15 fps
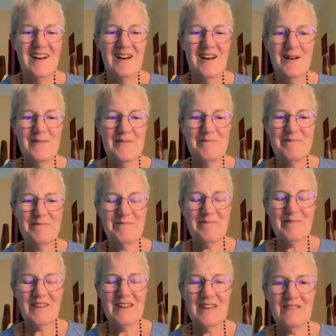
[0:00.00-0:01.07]
and
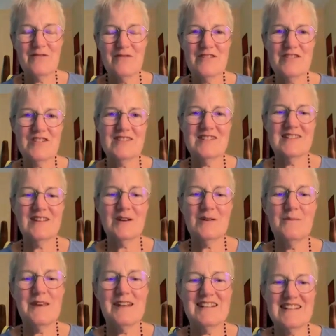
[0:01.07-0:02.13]
first just a little
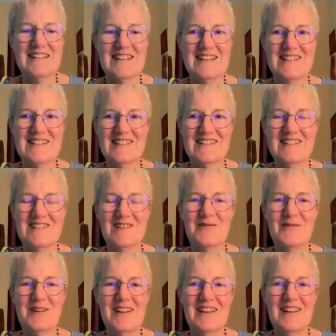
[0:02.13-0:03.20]
meditation. So